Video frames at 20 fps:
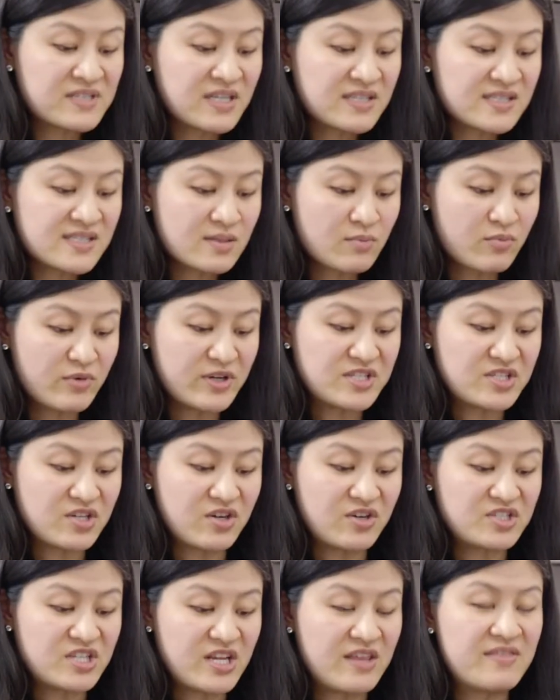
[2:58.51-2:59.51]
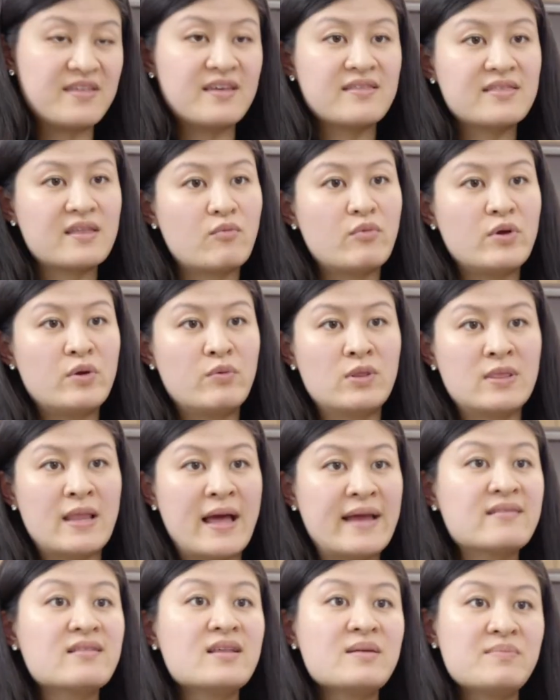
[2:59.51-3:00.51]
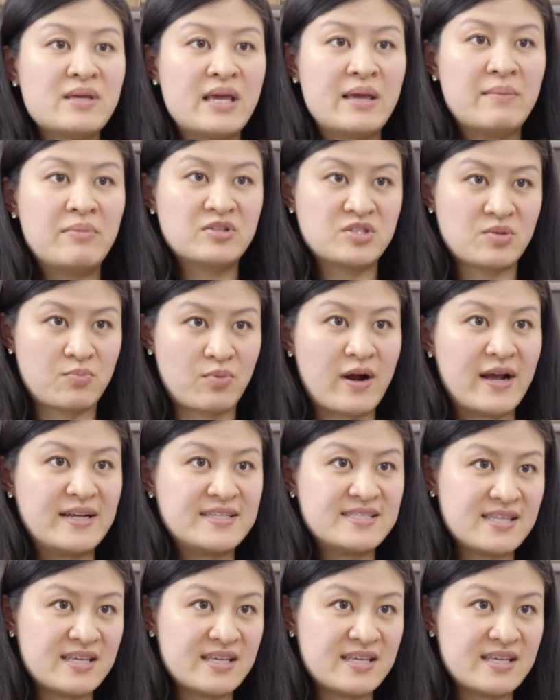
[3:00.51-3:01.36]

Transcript: done some research and think that we would likely be able to price